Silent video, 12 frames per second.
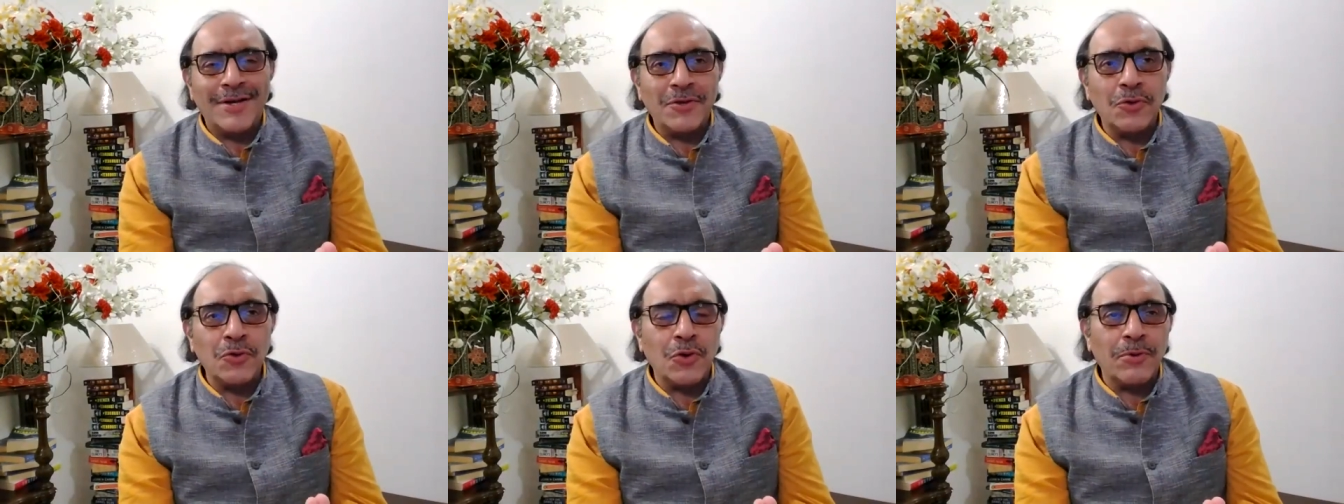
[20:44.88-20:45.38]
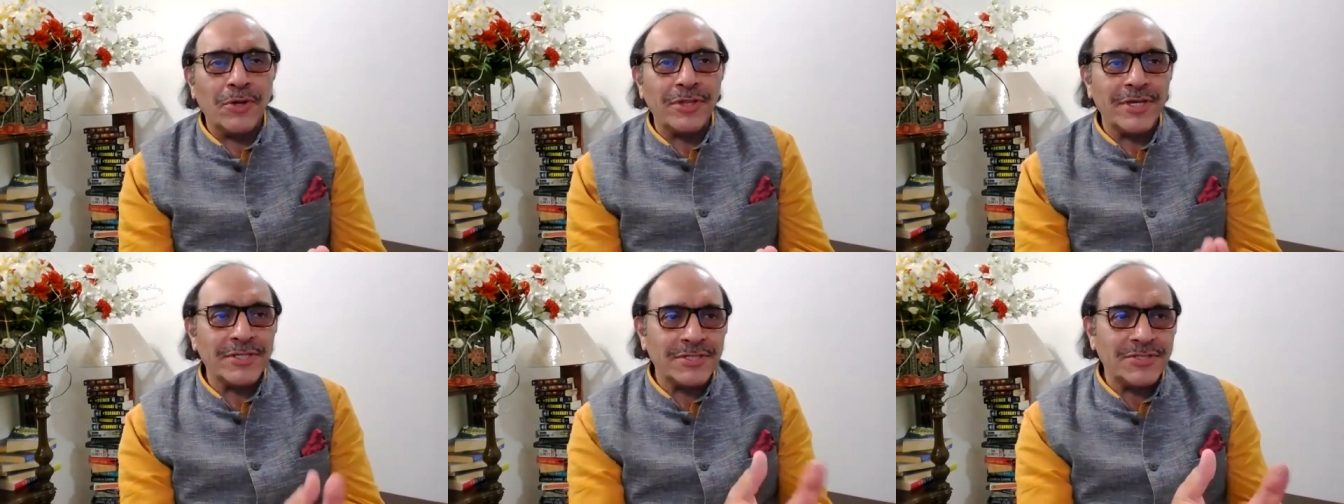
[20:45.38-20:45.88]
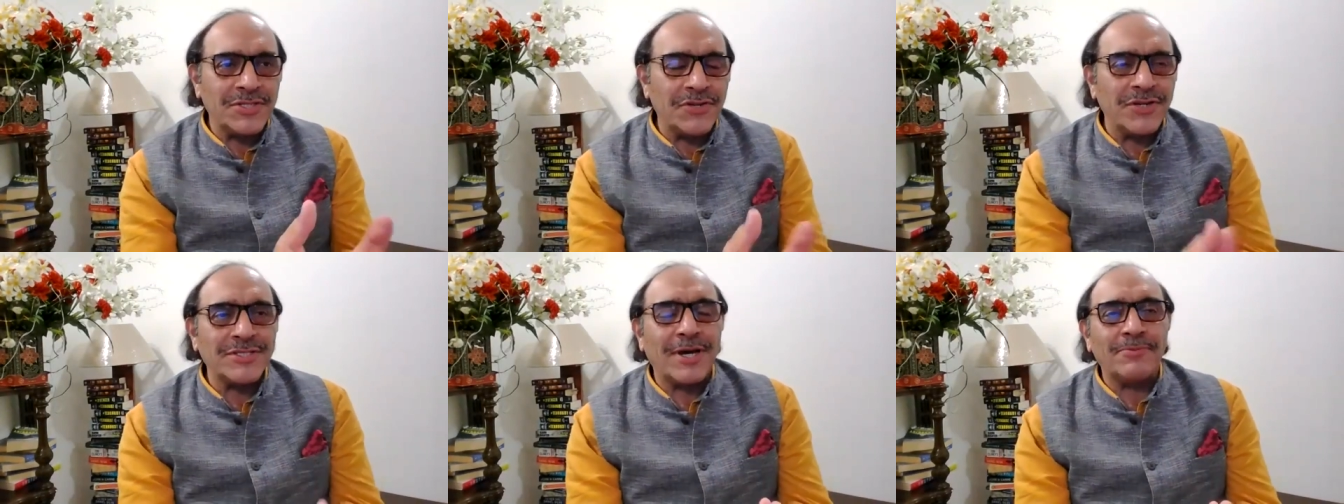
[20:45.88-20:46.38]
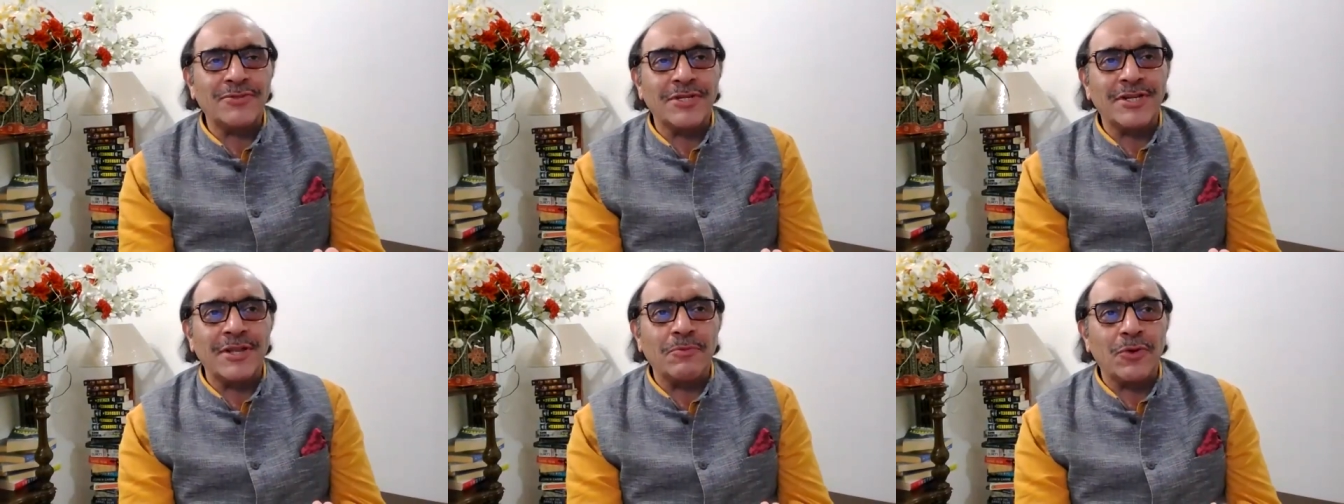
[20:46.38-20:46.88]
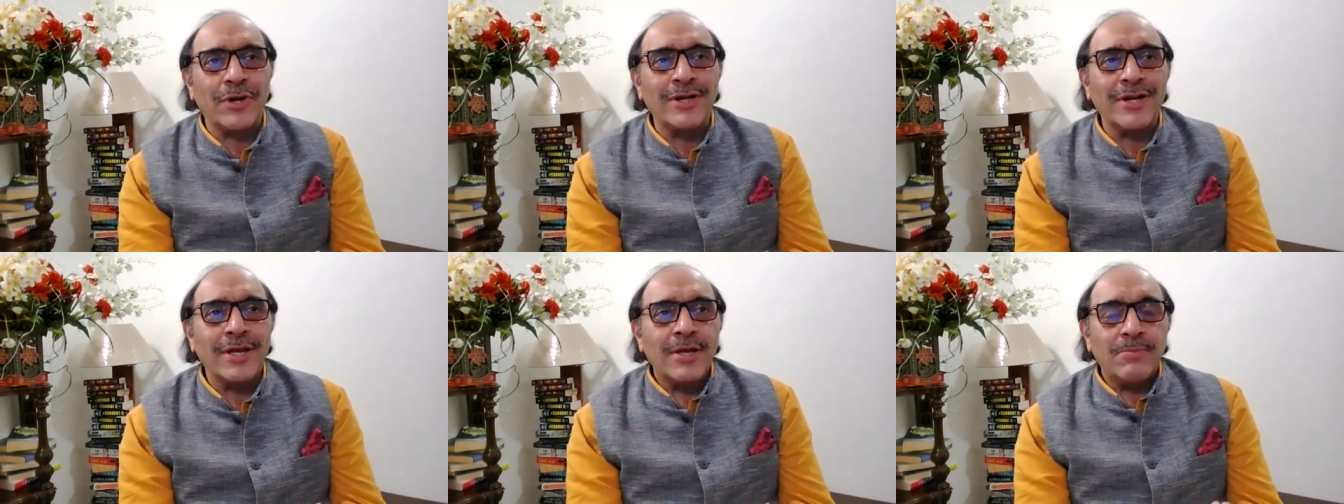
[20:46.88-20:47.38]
you know about this, General Saab certainly wouldn't.